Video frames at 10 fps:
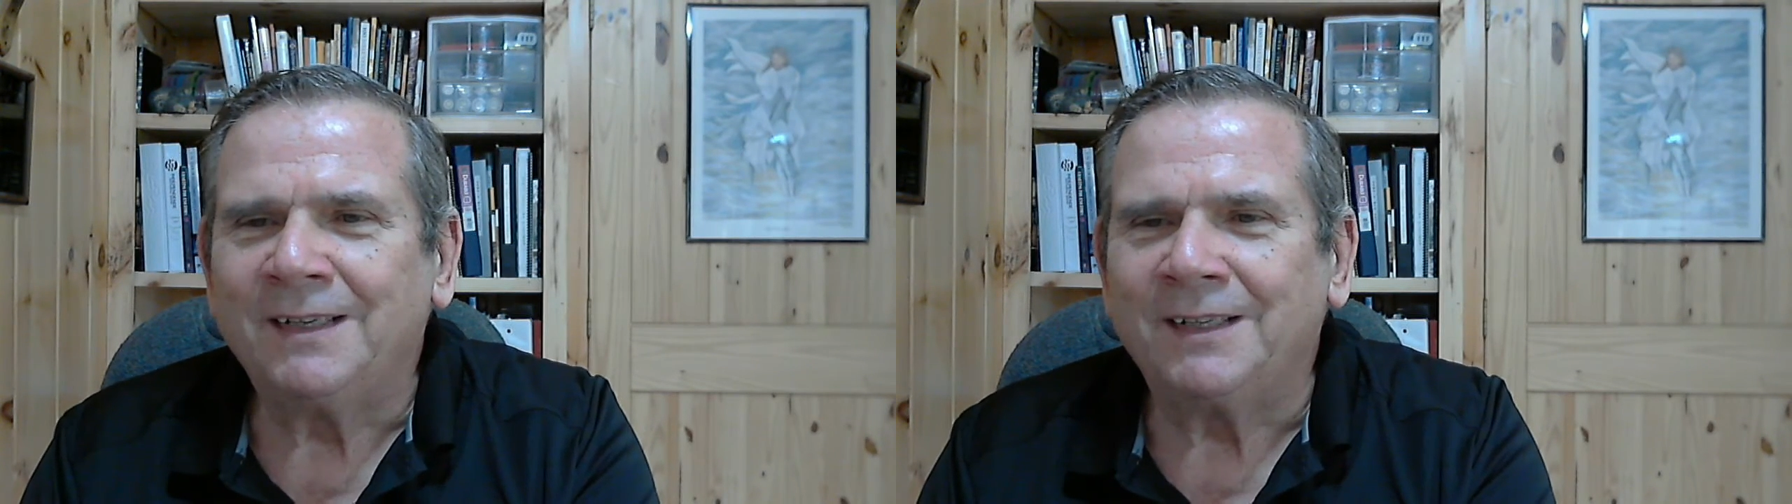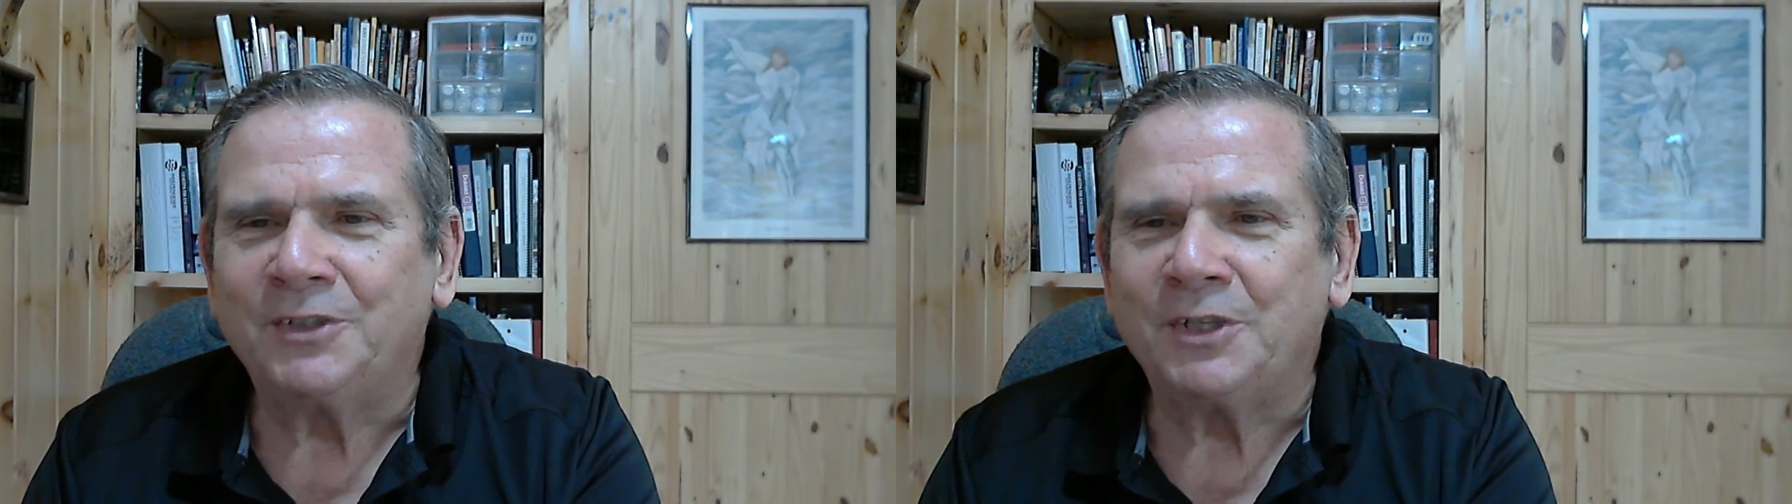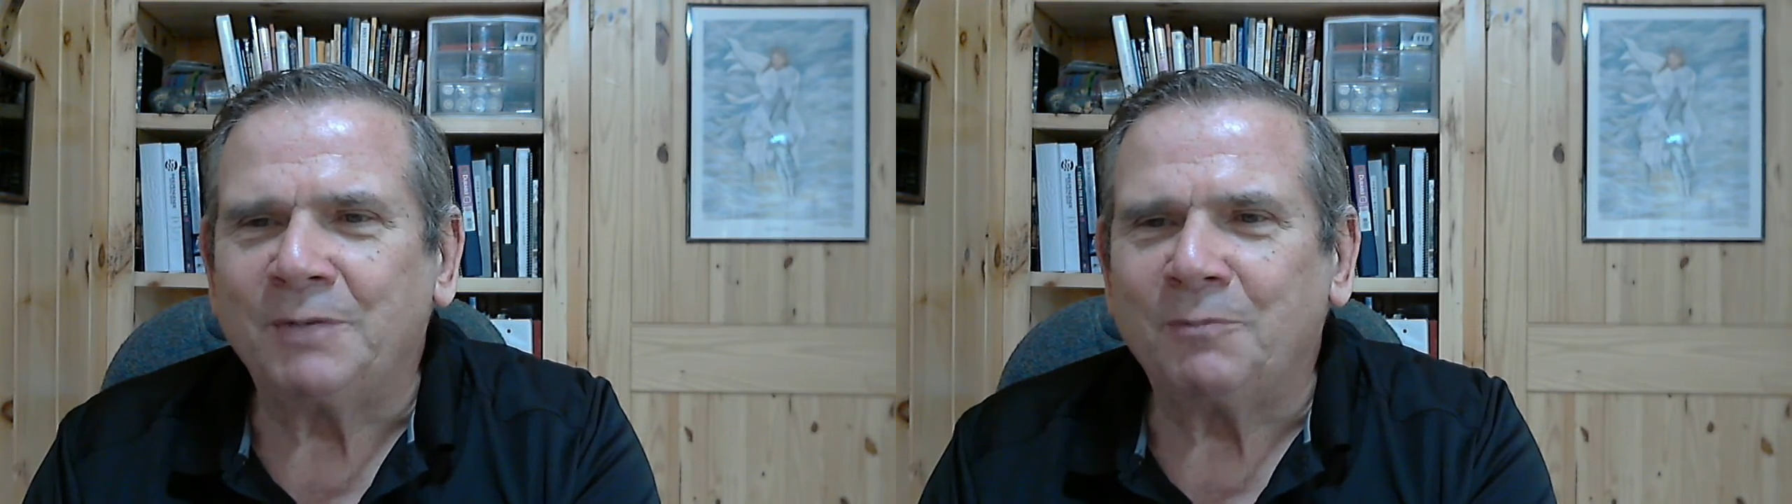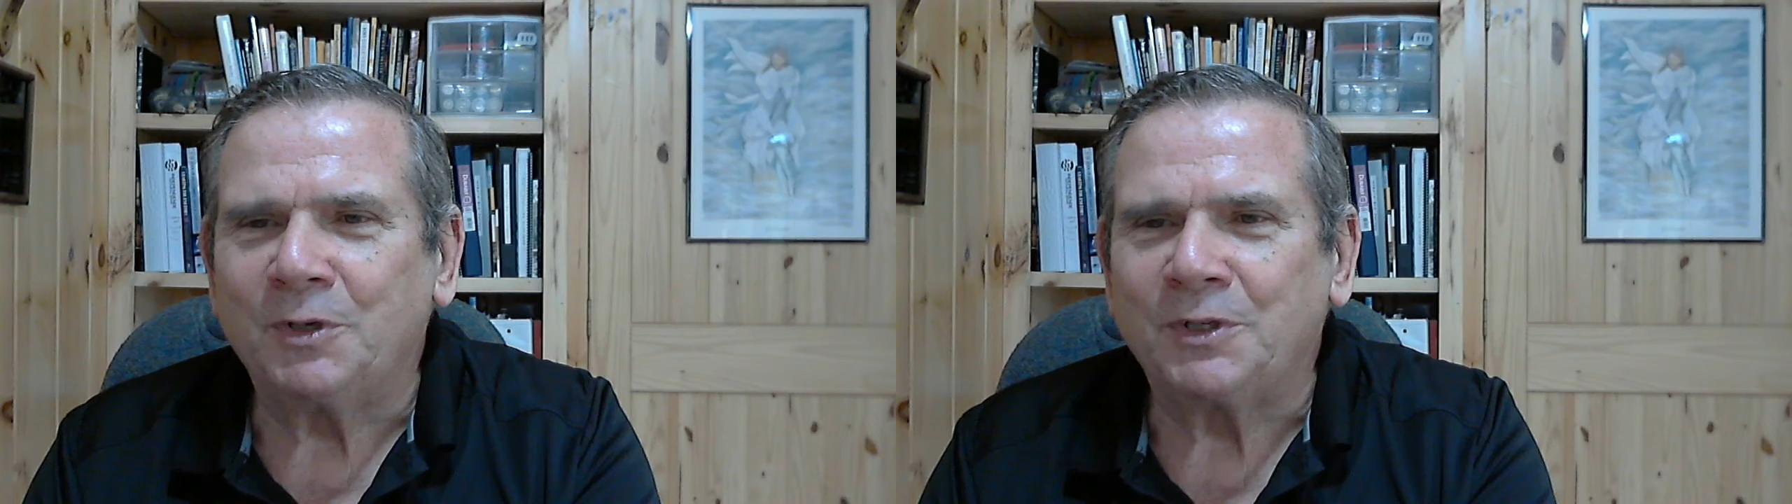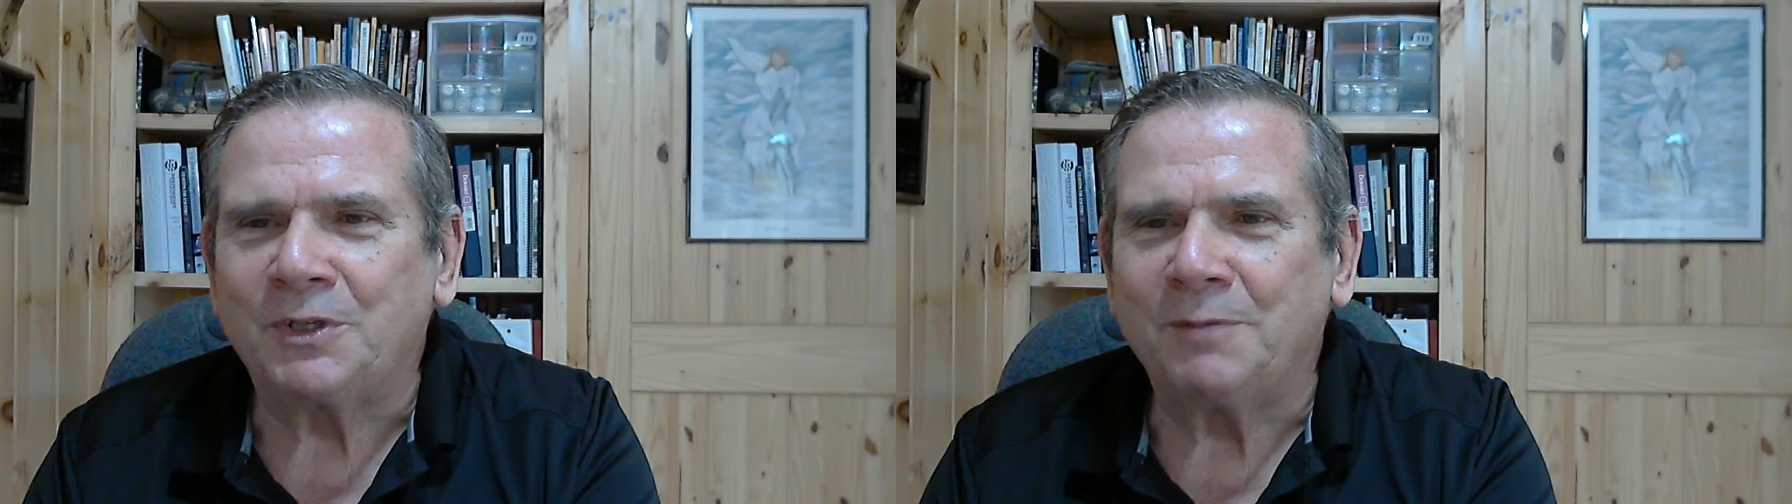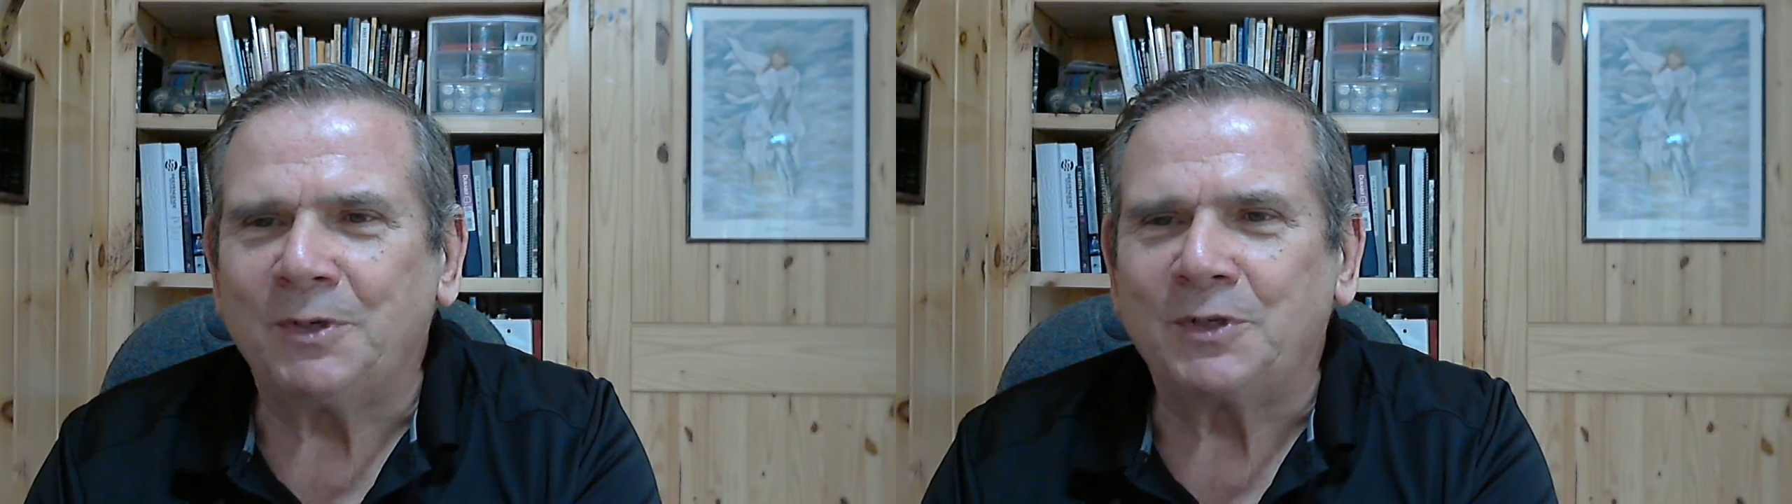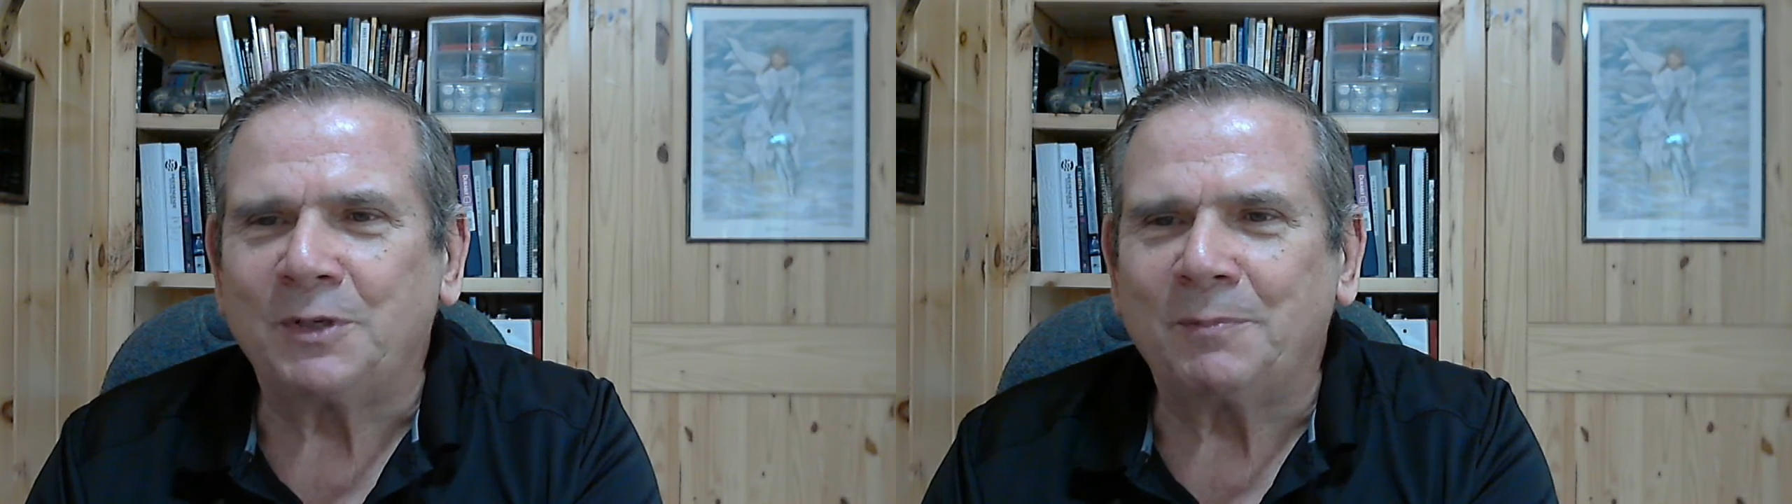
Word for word: Uh, Jim was the music